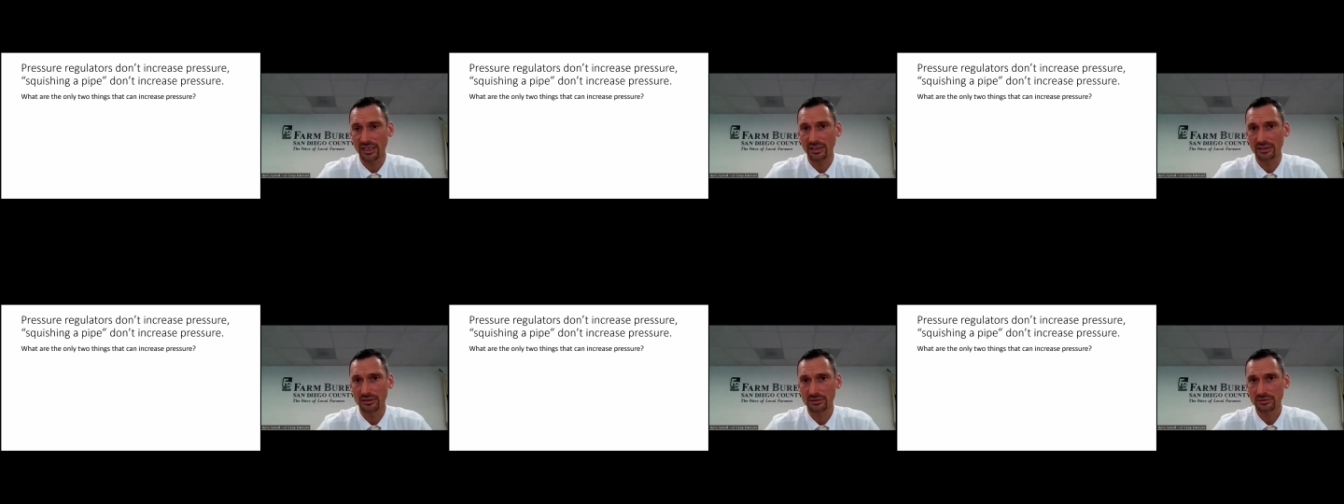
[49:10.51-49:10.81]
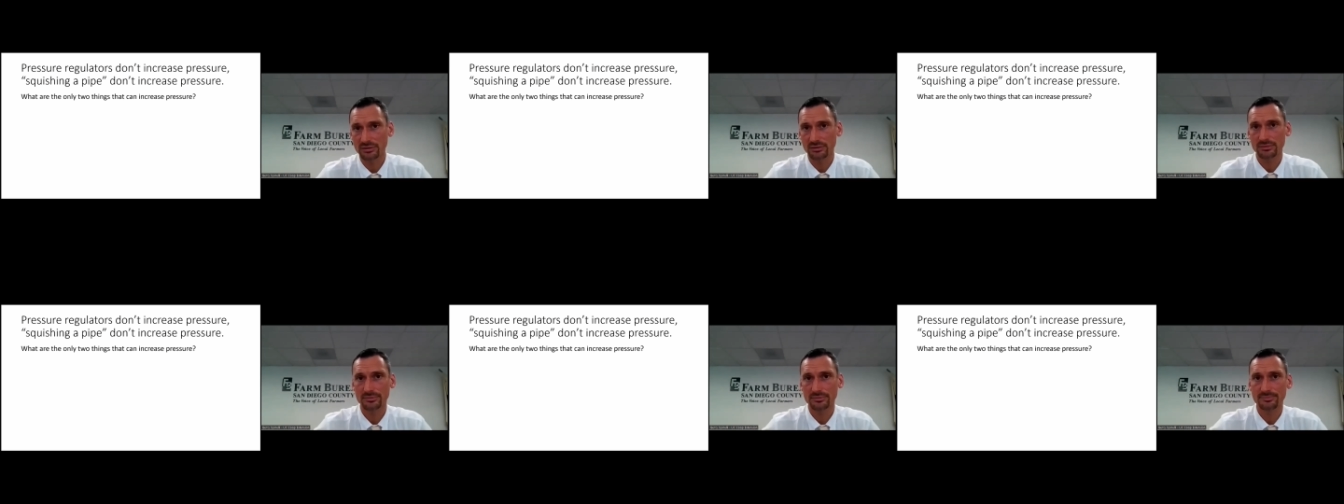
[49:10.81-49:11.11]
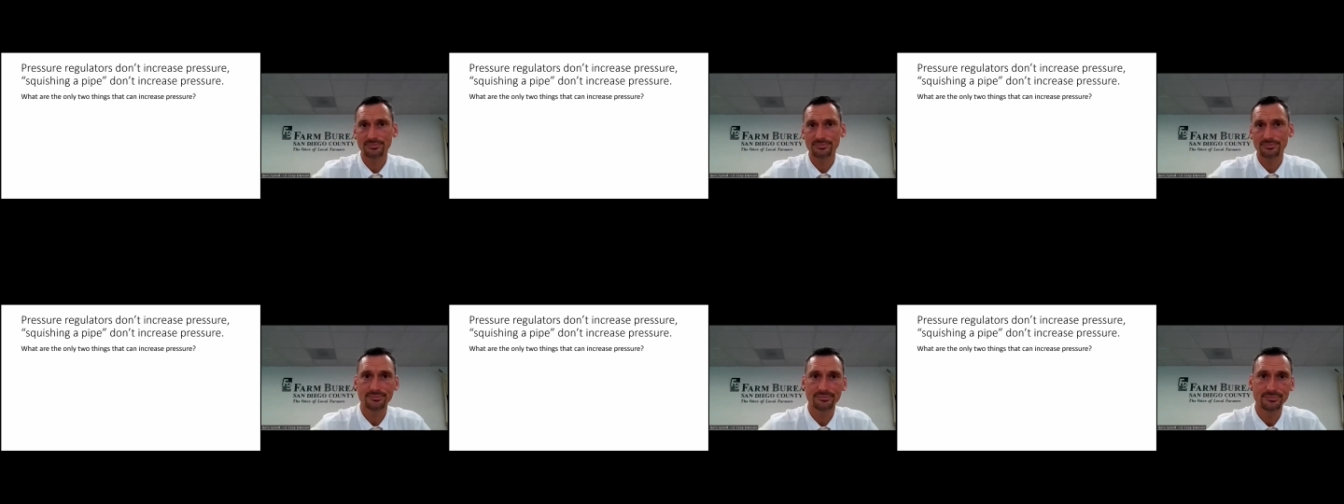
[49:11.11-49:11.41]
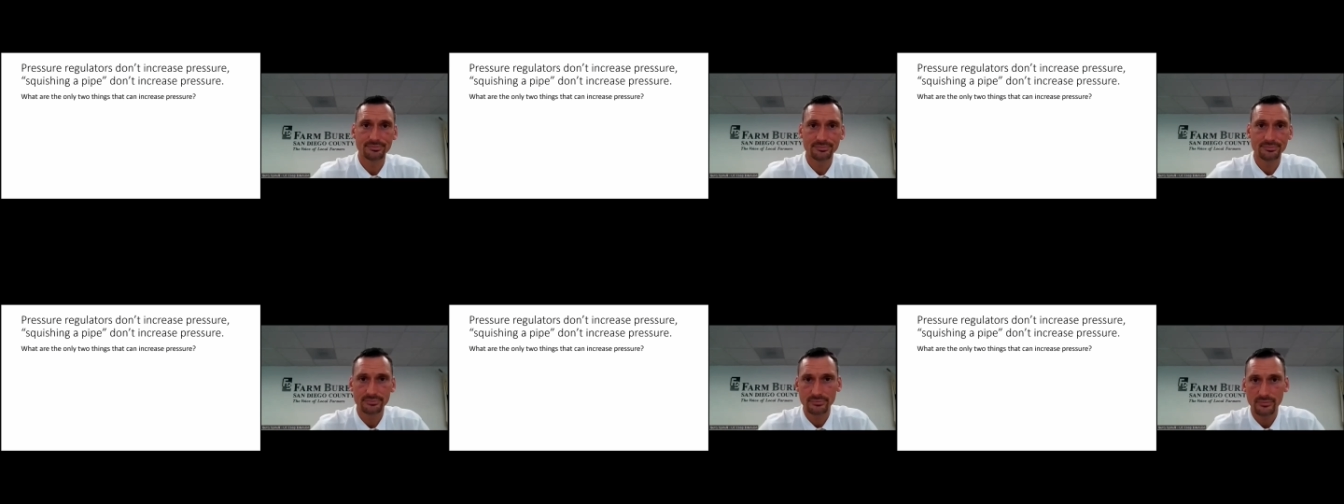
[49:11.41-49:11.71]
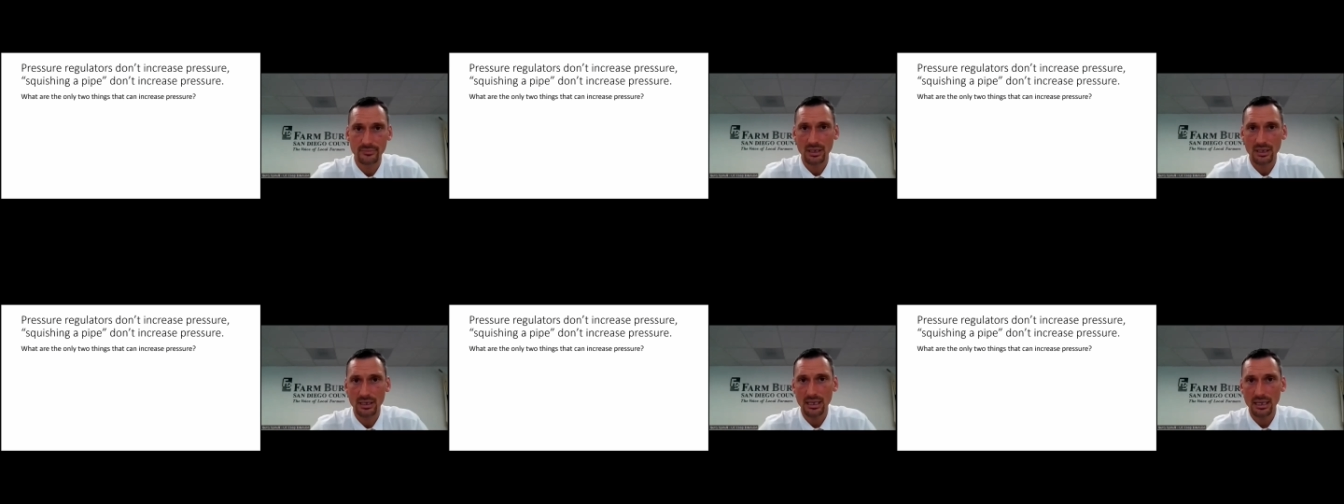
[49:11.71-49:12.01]
it.
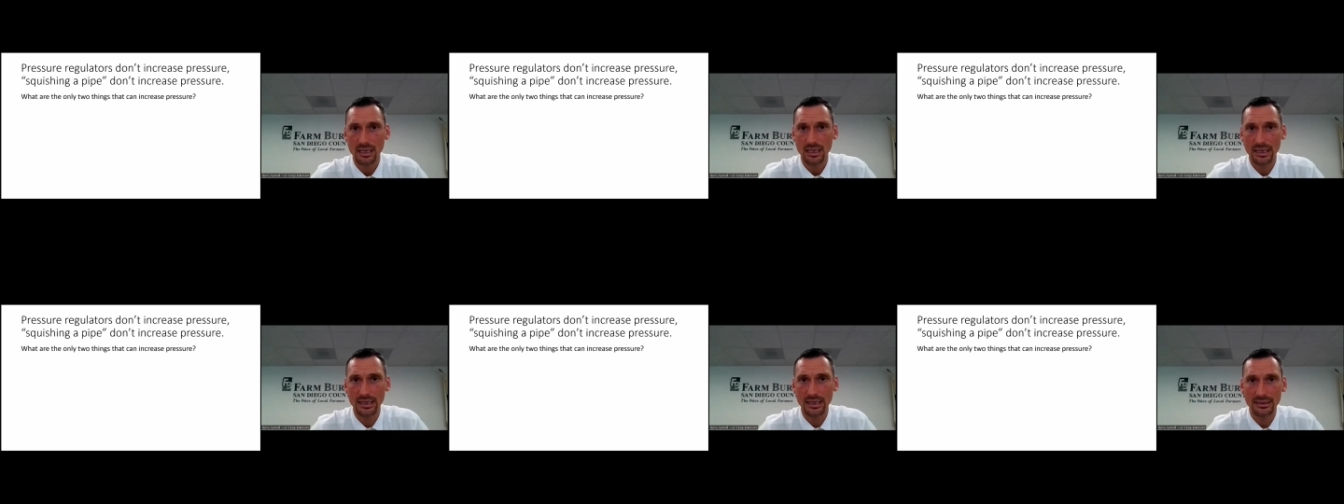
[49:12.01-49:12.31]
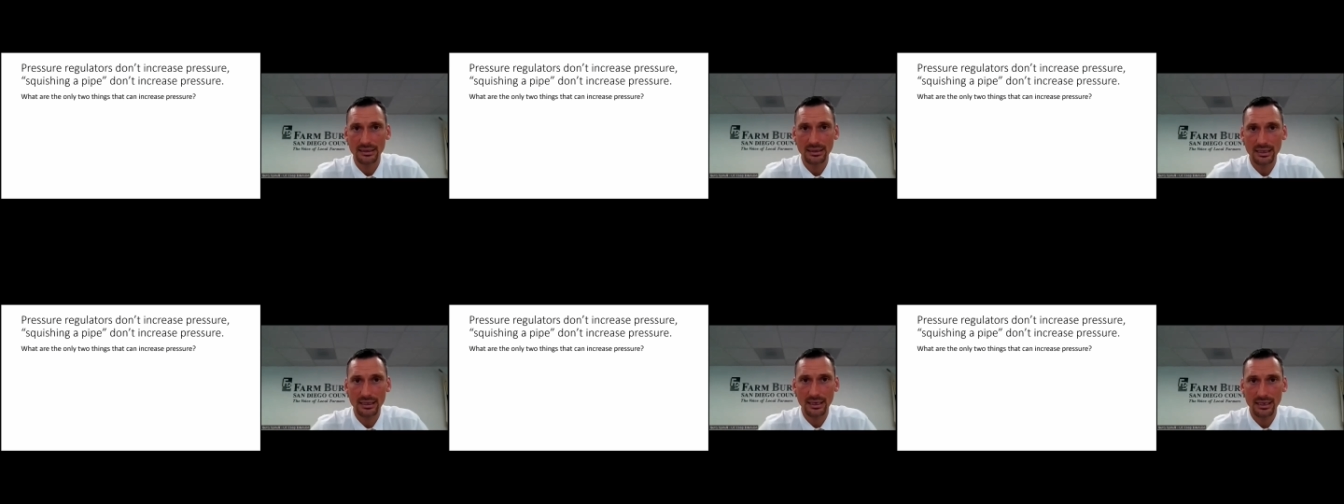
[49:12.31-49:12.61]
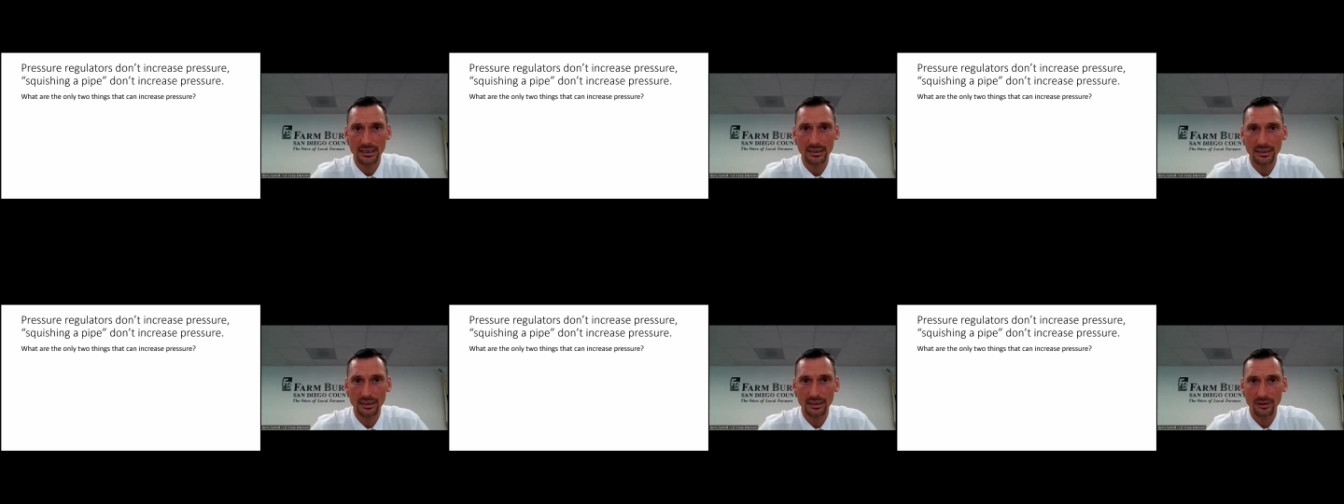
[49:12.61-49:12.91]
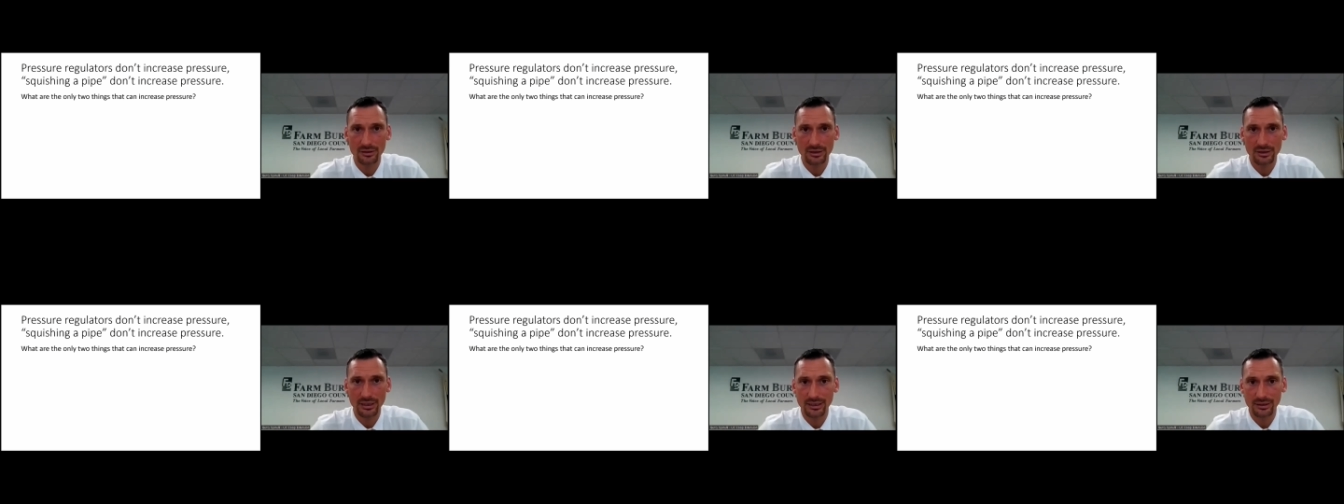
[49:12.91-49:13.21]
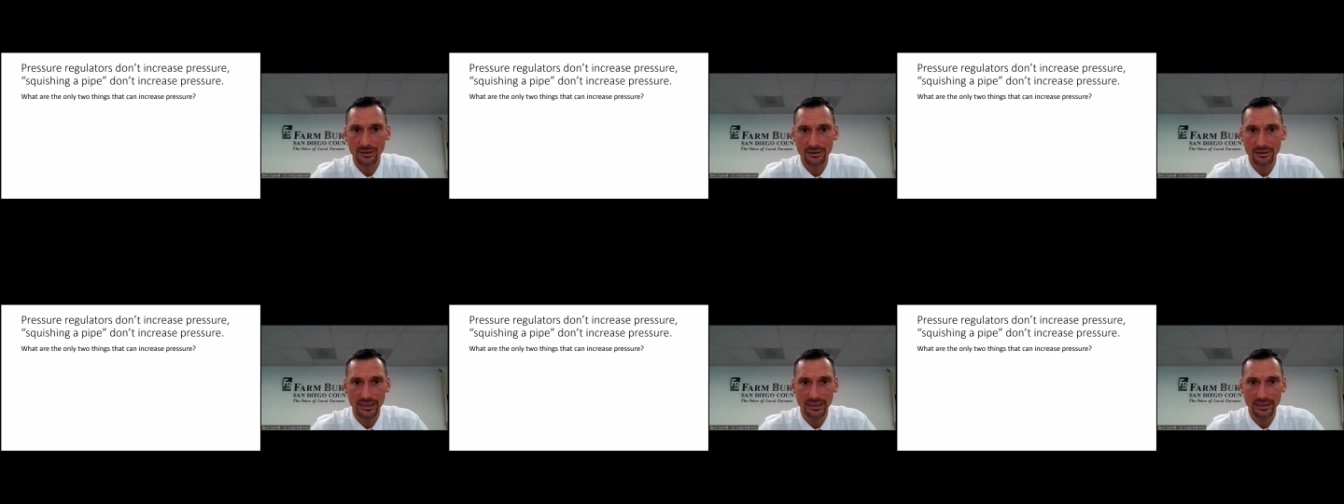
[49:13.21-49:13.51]
And then all right,
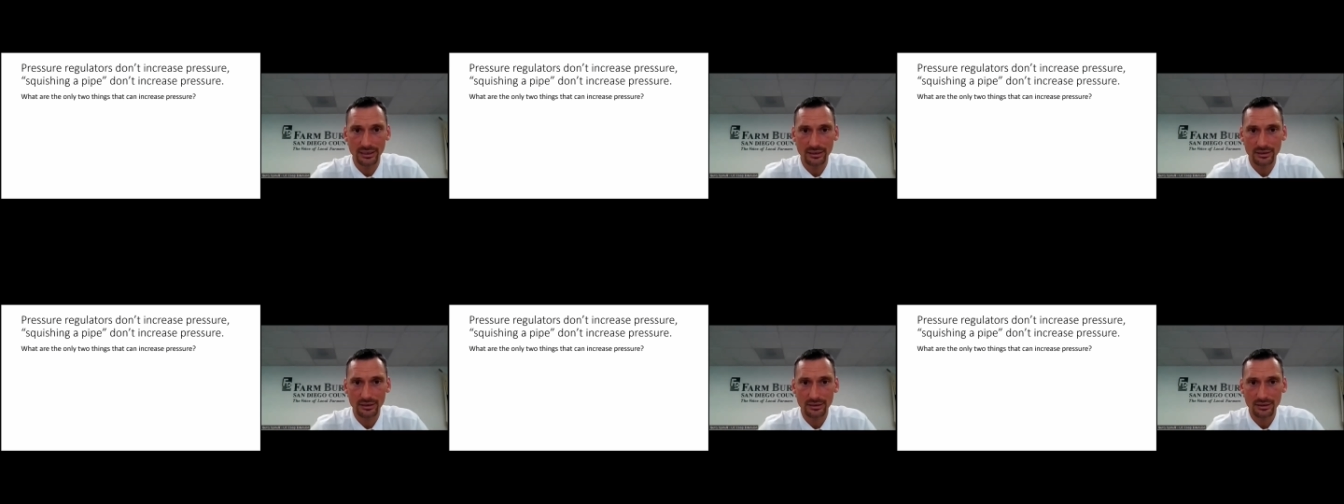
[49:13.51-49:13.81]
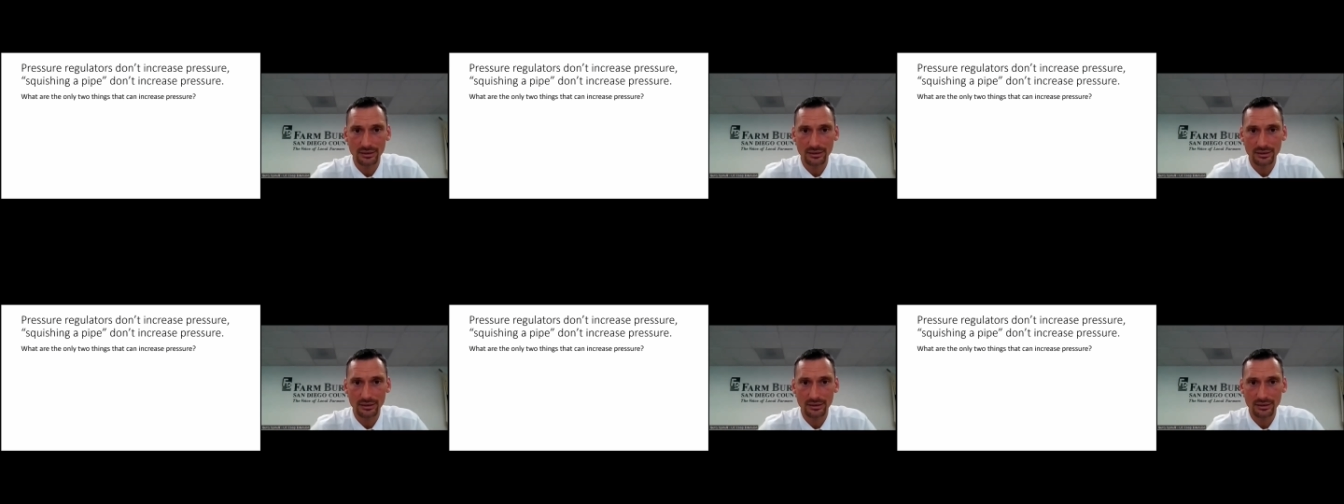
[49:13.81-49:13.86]
all right.